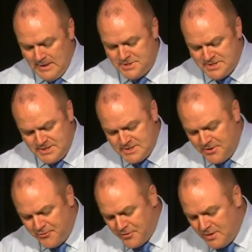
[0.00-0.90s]
Just as a
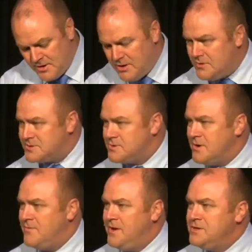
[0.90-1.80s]
drug user
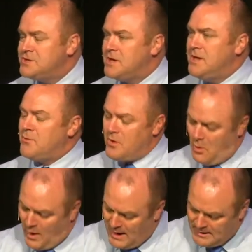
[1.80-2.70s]
eventually
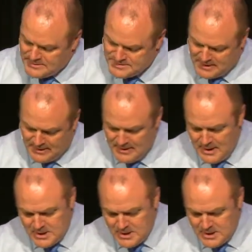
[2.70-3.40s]
requires uh,